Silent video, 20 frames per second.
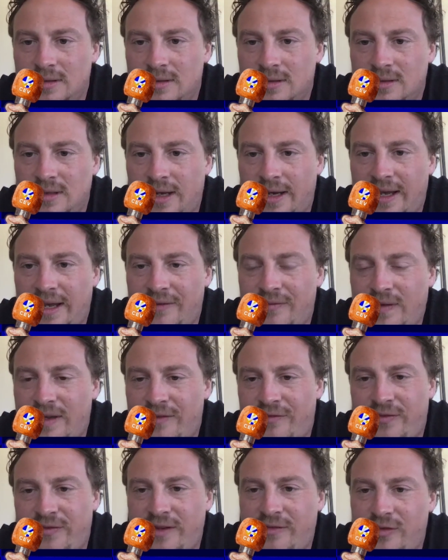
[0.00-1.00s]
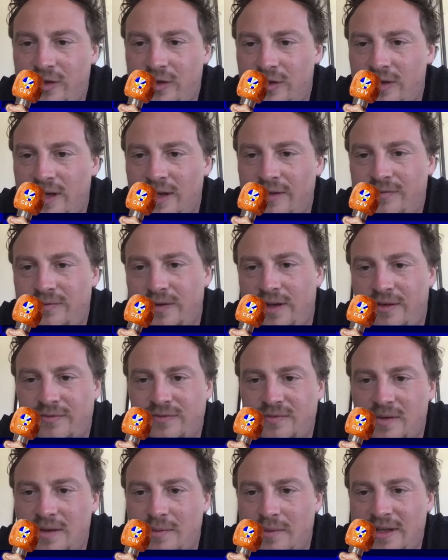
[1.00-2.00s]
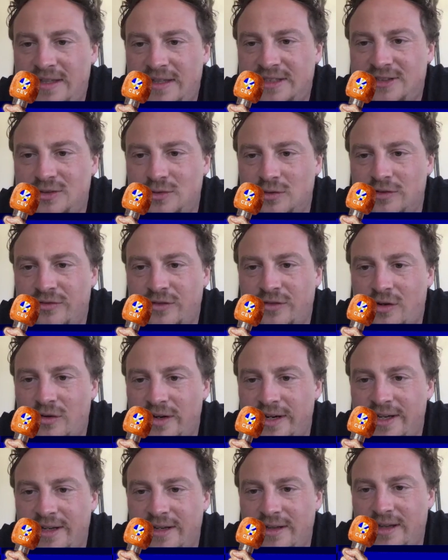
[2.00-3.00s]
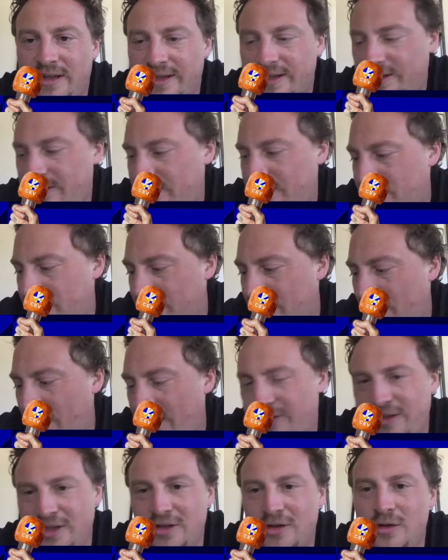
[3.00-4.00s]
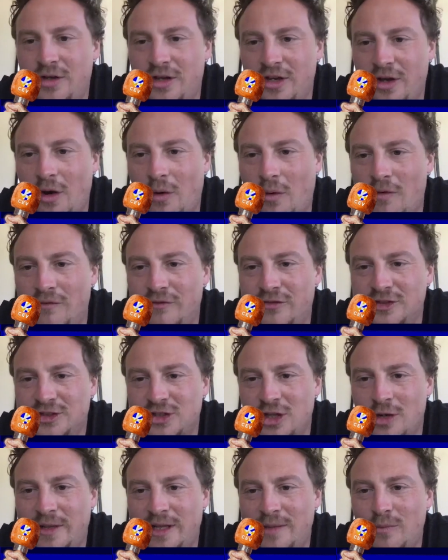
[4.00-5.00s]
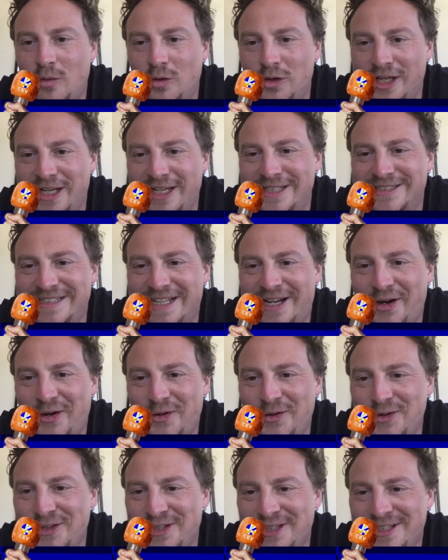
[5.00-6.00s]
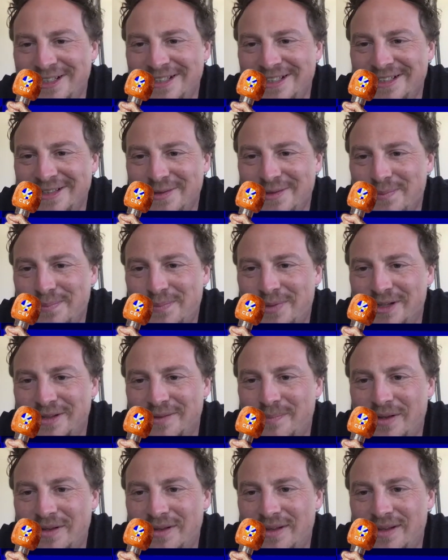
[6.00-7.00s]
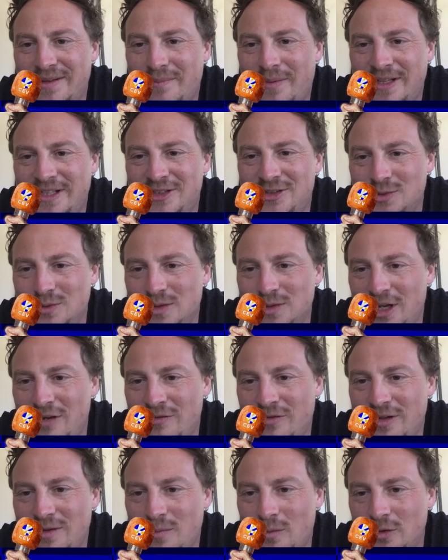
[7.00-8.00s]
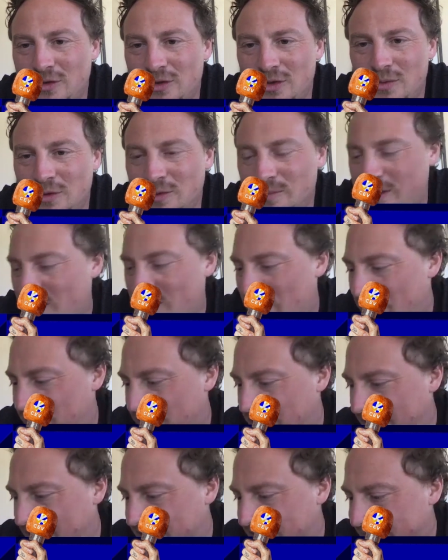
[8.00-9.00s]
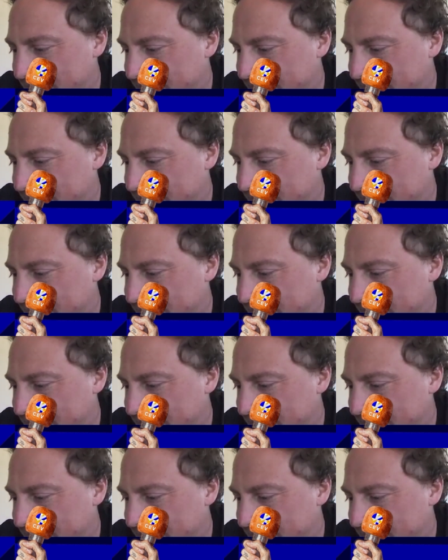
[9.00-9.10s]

If when this sort of career, I think you can go on for so many more years now, but when it's all over, what do you want to be remembered as?